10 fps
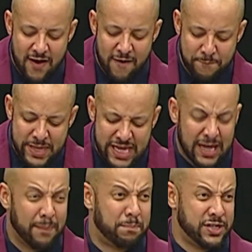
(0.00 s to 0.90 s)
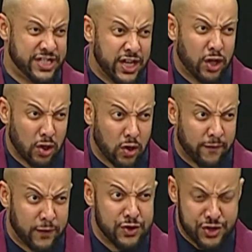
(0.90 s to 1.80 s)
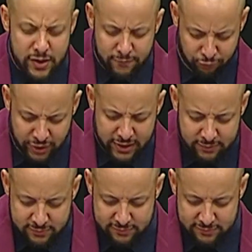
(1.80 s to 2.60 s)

of being a particular version of real,